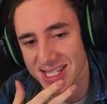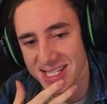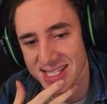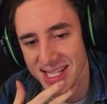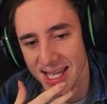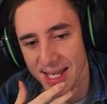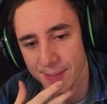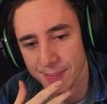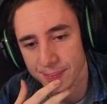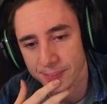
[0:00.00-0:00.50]

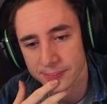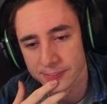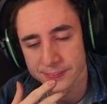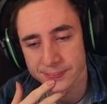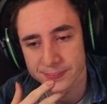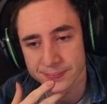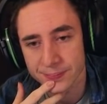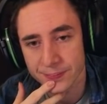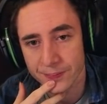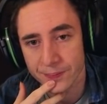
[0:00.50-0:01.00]
Saint.
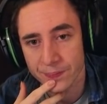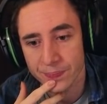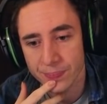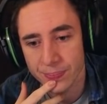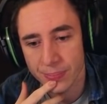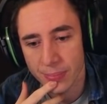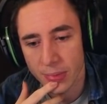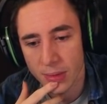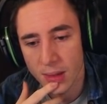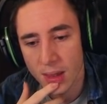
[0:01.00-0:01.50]

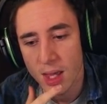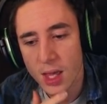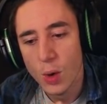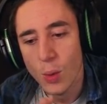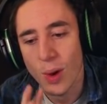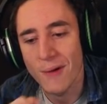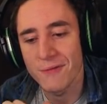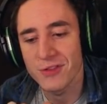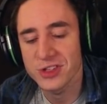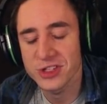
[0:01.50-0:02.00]

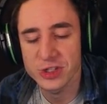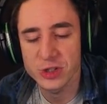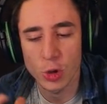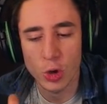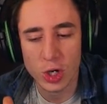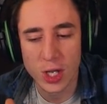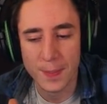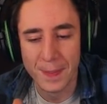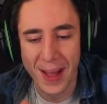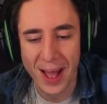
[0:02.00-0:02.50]
When for
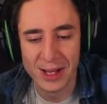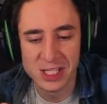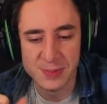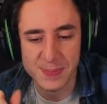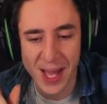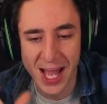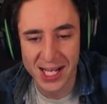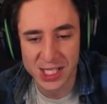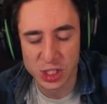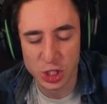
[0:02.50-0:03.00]
Stalker bounce
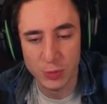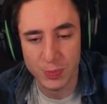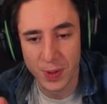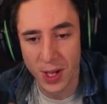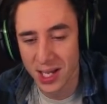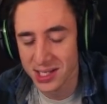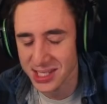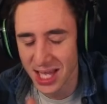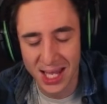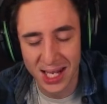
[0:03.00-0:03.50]
back, 2
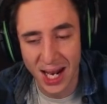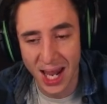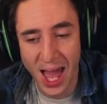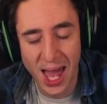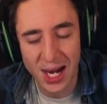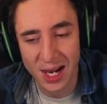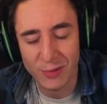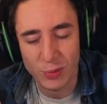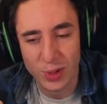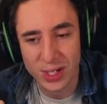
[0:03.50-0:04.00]
perks, I
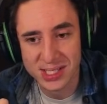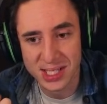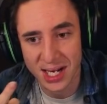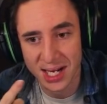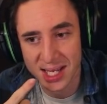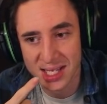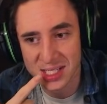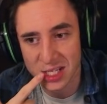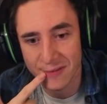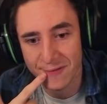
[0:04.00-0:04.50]
love what he's done
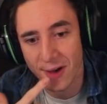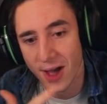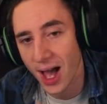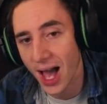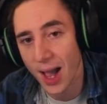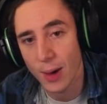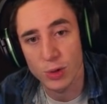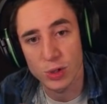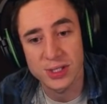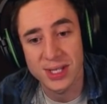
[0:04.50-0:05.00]
here so far.
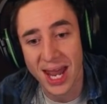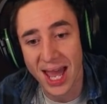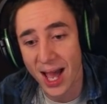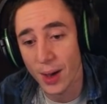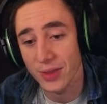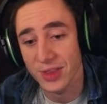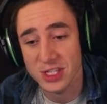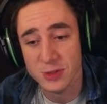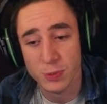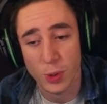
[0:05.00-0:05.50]
I would now,
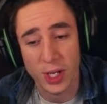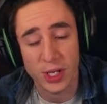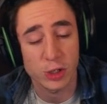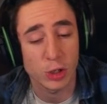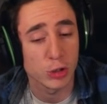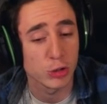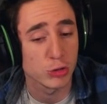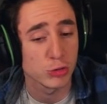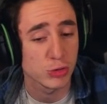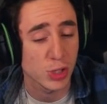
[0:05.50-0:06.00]
at this point,
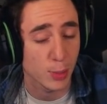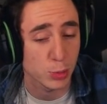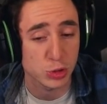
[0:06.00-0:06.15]
go double